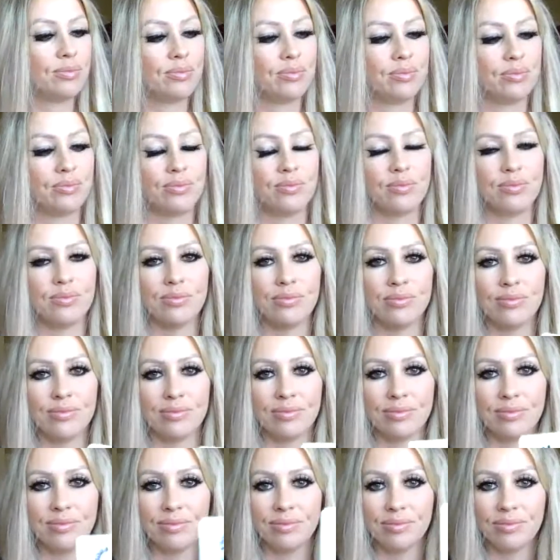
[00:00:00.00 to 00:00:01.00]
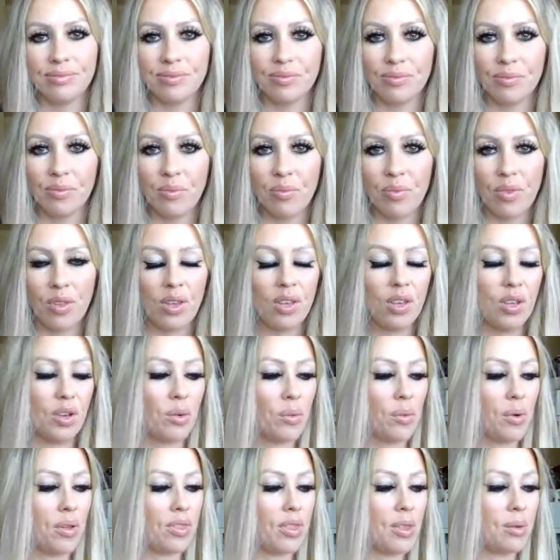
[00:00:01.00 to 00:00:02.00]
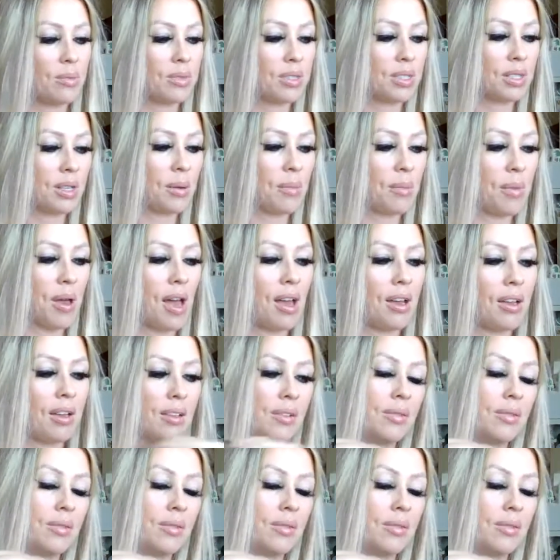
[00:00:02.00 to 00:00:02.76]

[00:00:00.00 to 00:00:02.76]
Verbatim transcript: -hmm. You don't want them to come back?